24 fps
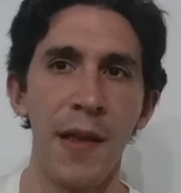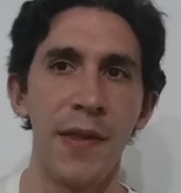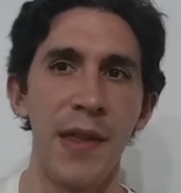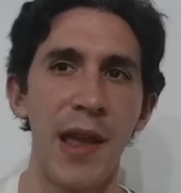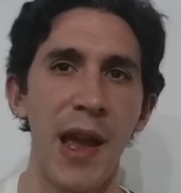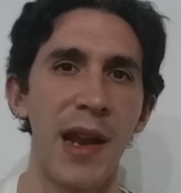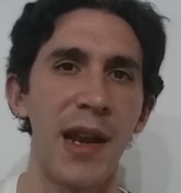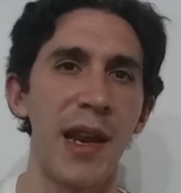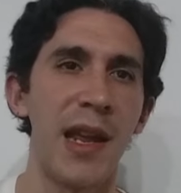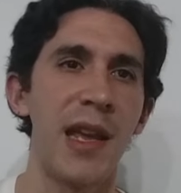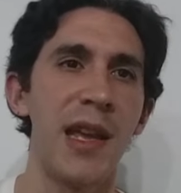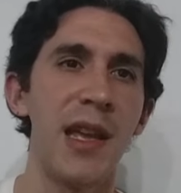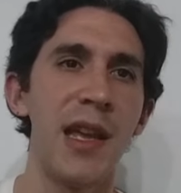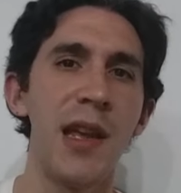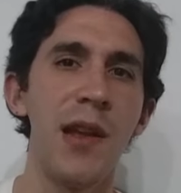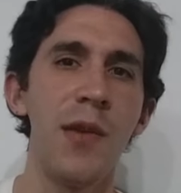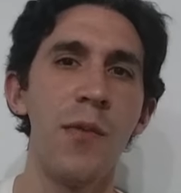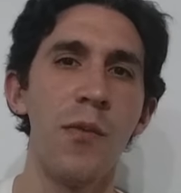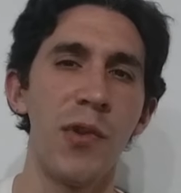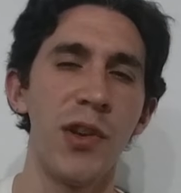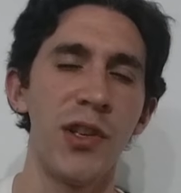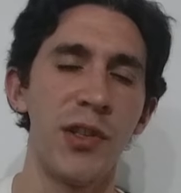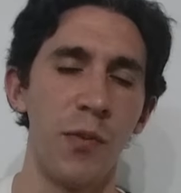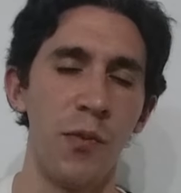that he
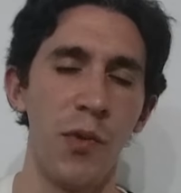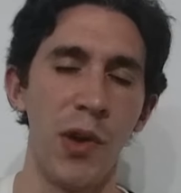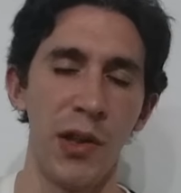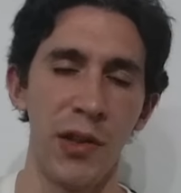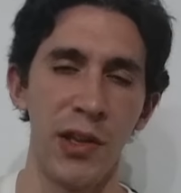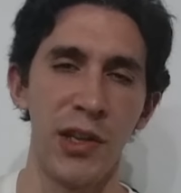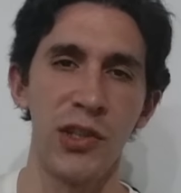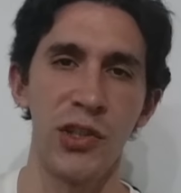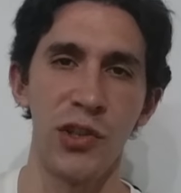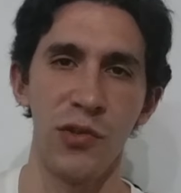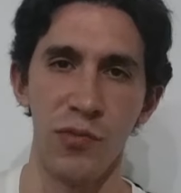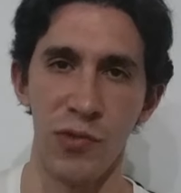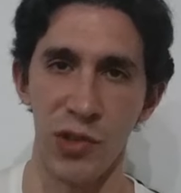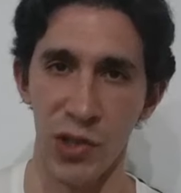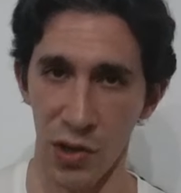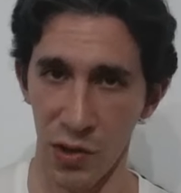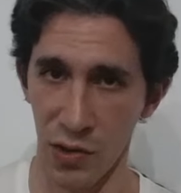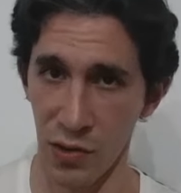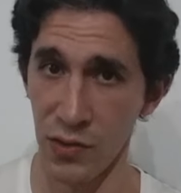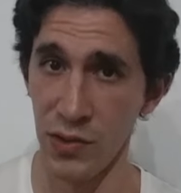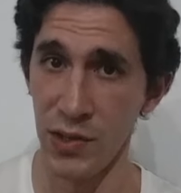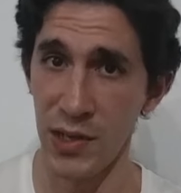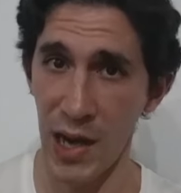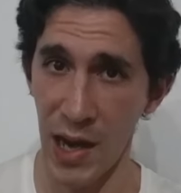was willing to
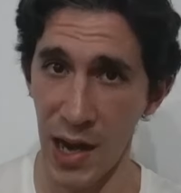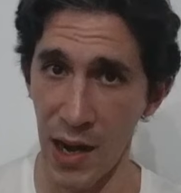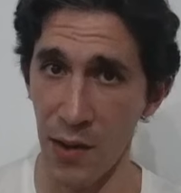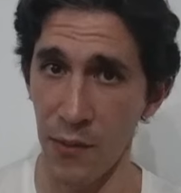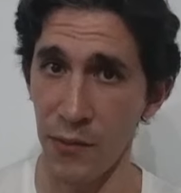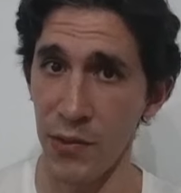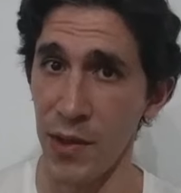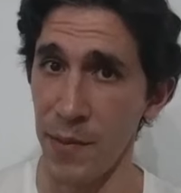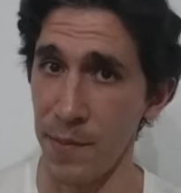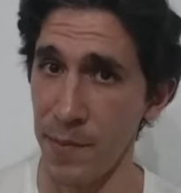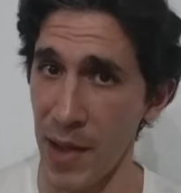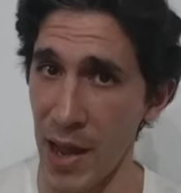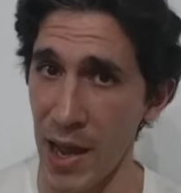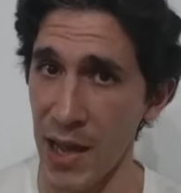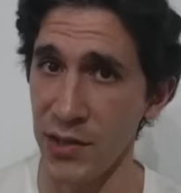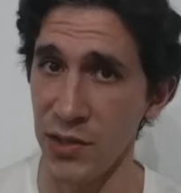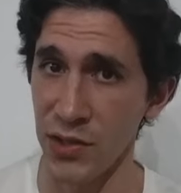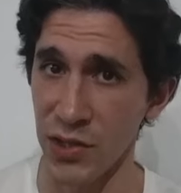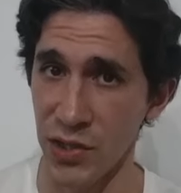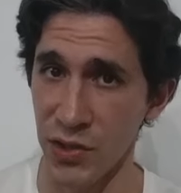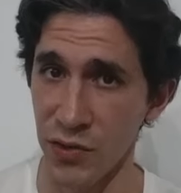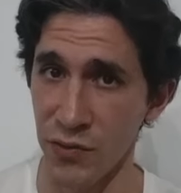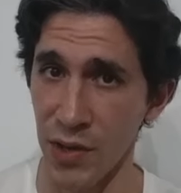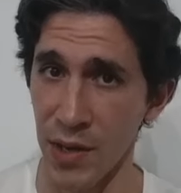turn down the
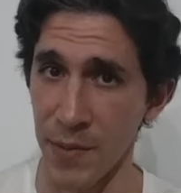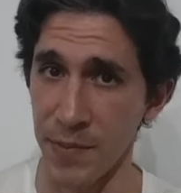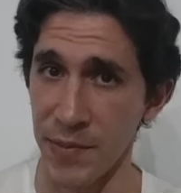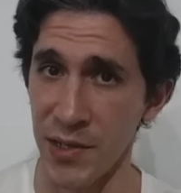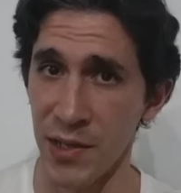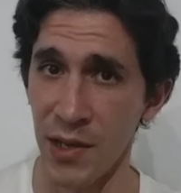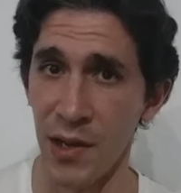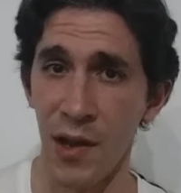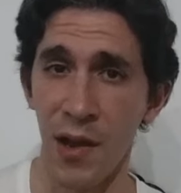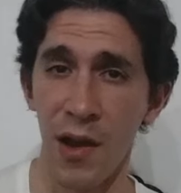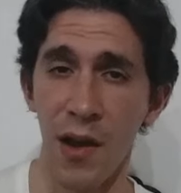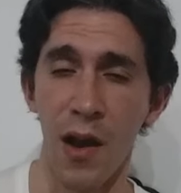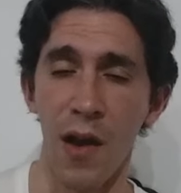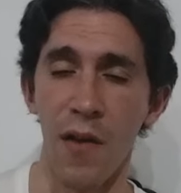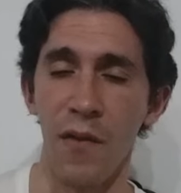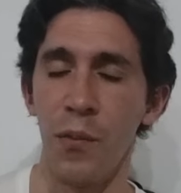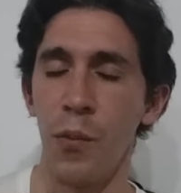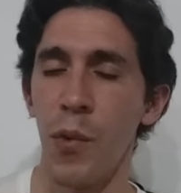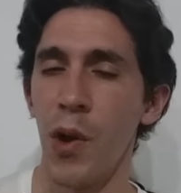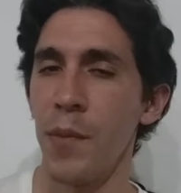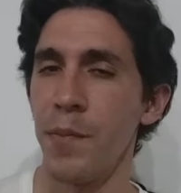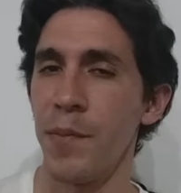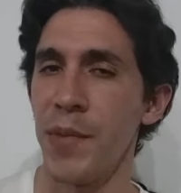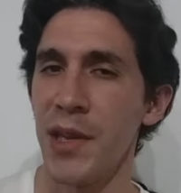manuscript
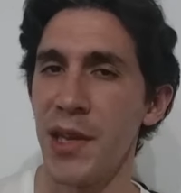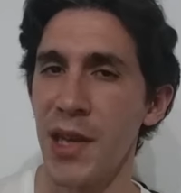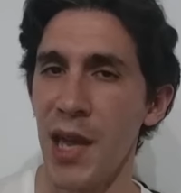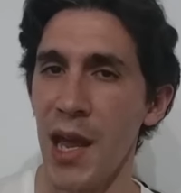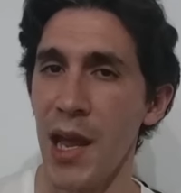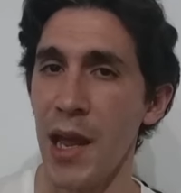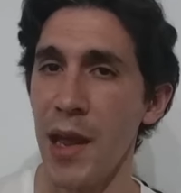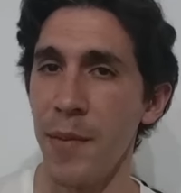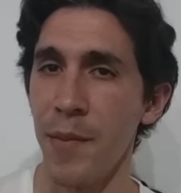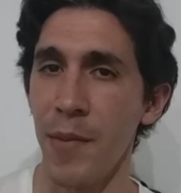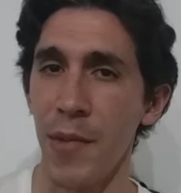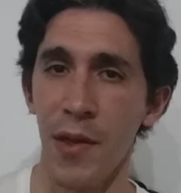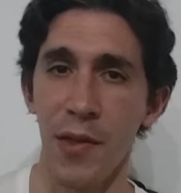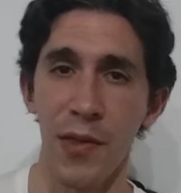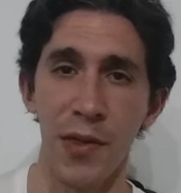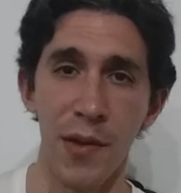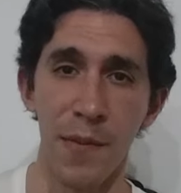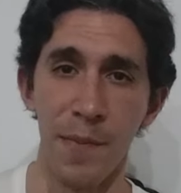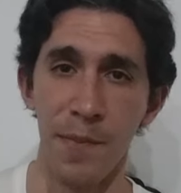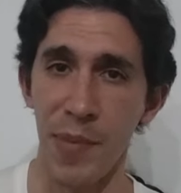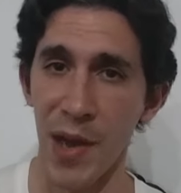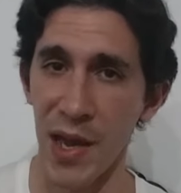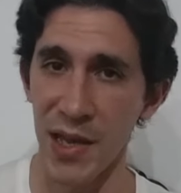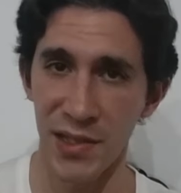of what became
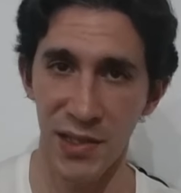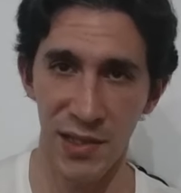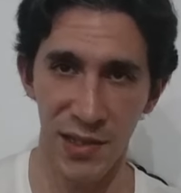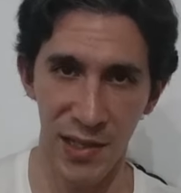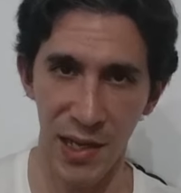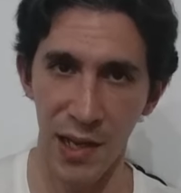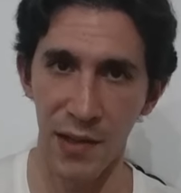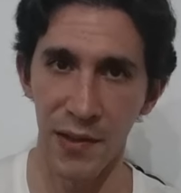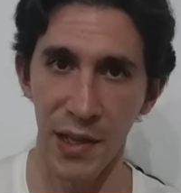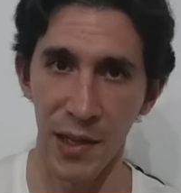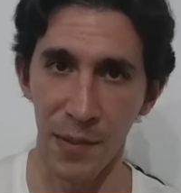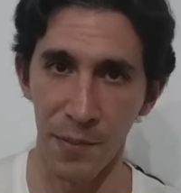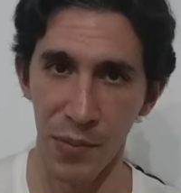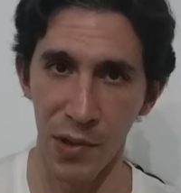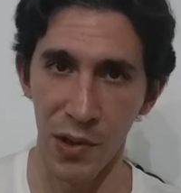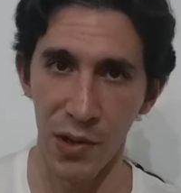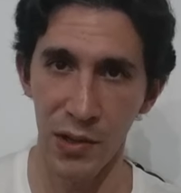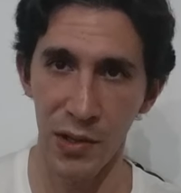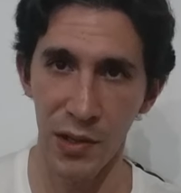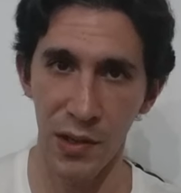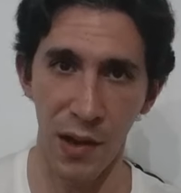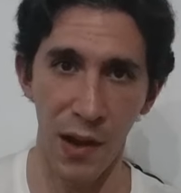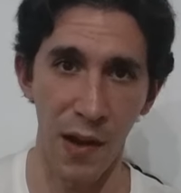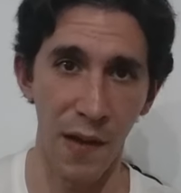the best-selling
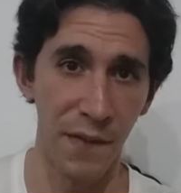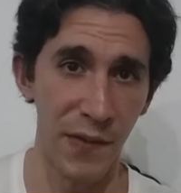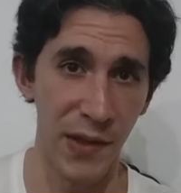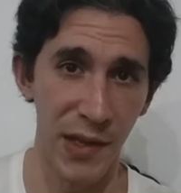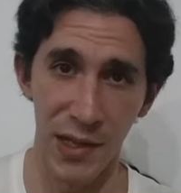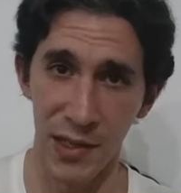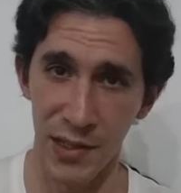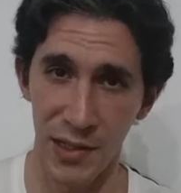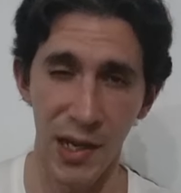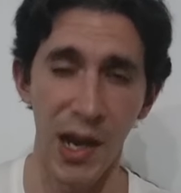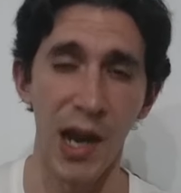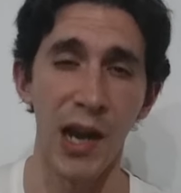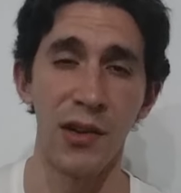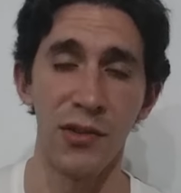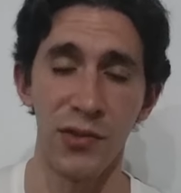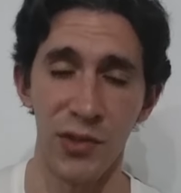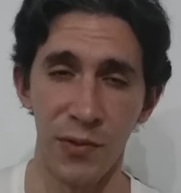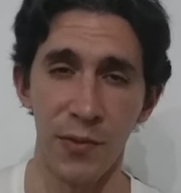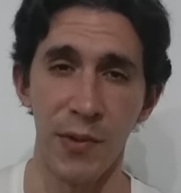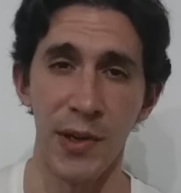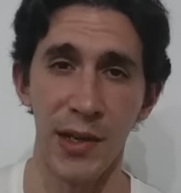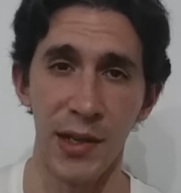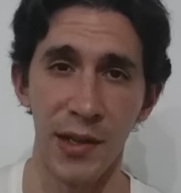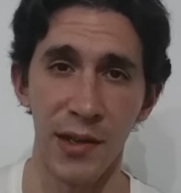book of the entire
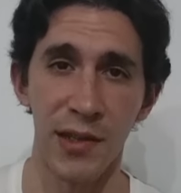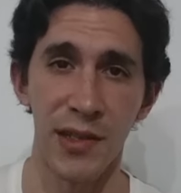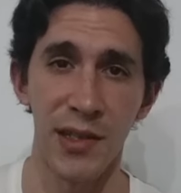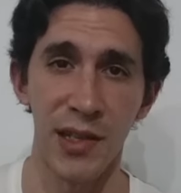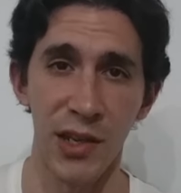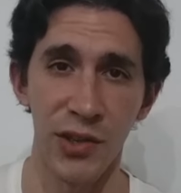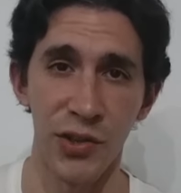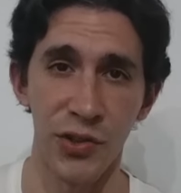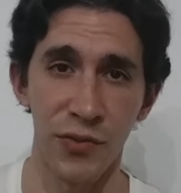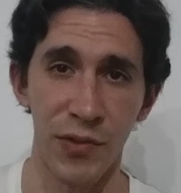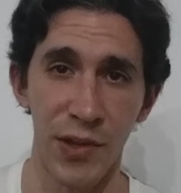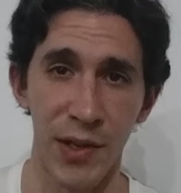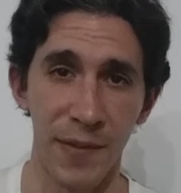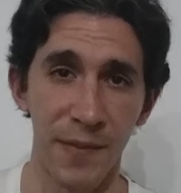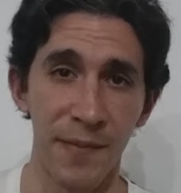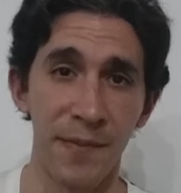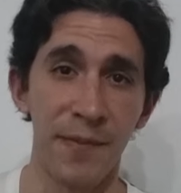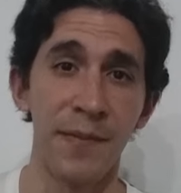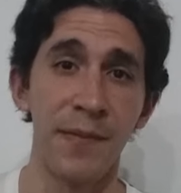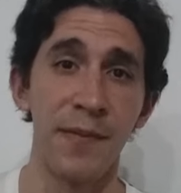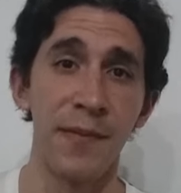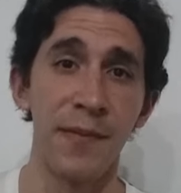20th century.